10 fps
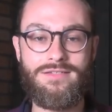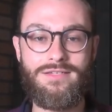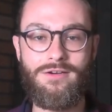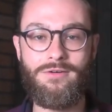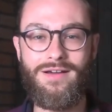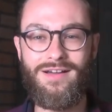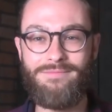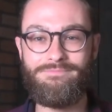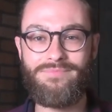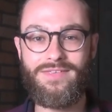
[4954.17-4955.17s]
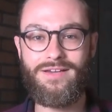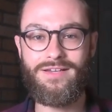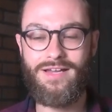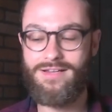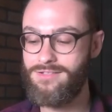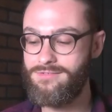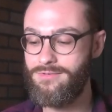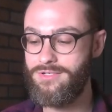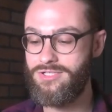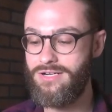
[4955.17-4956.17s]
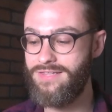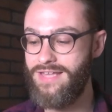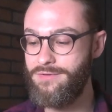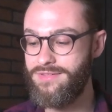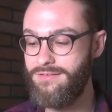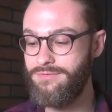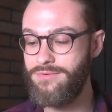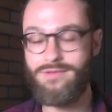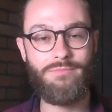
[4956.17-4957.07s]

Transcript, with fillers: So, um, yeah, I, I, look forward to sharing that with everyone.